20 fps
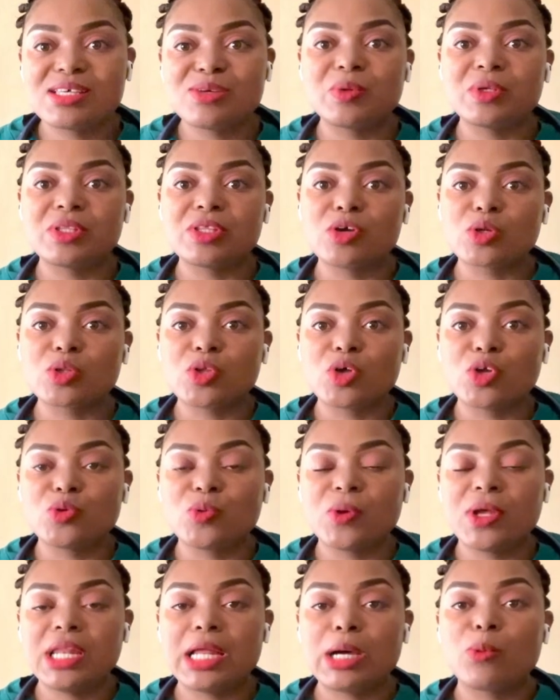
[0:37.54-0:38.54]
with Dr.
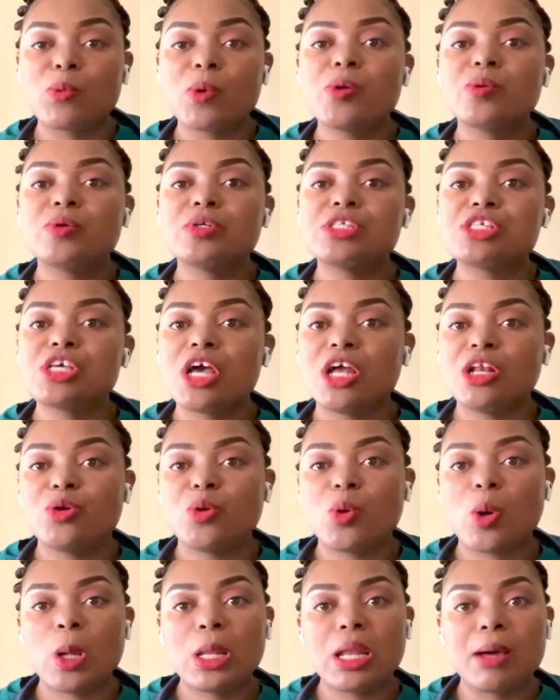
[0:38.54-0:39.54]
Nuella, where we tell you
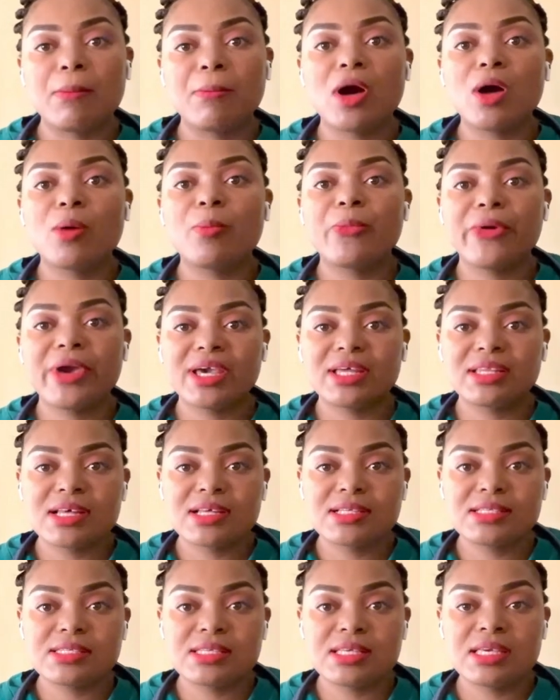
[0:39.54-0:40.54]
all about
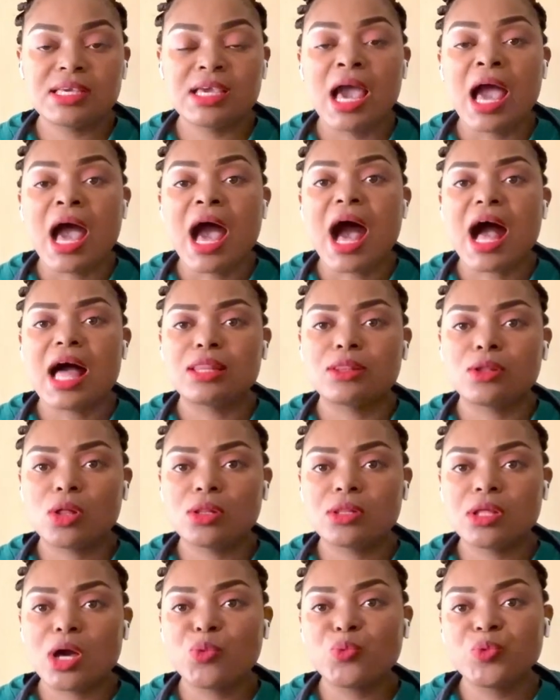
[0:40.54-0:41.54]
pregnancy and
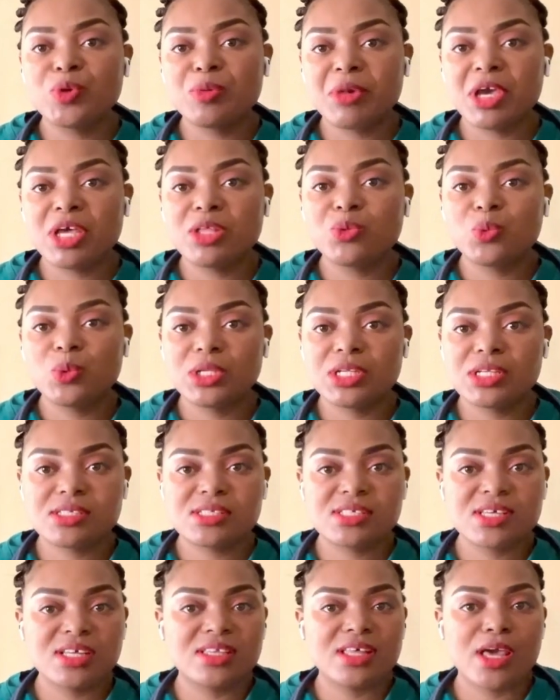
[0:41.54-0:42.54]
other
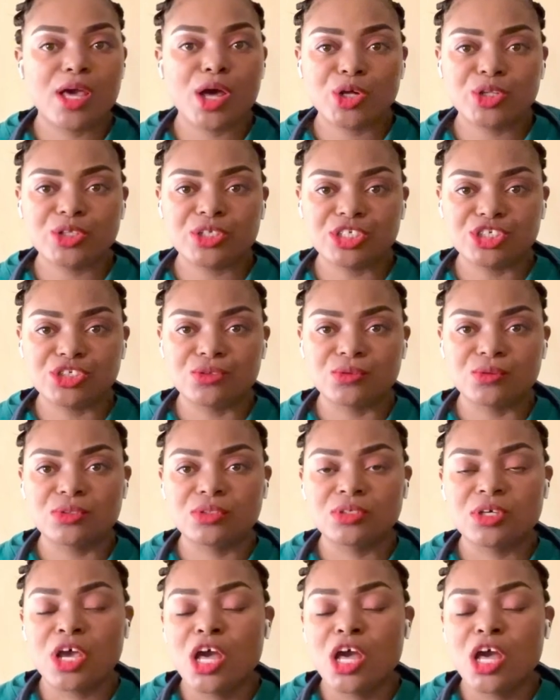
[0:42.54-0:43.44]
women-related health issues.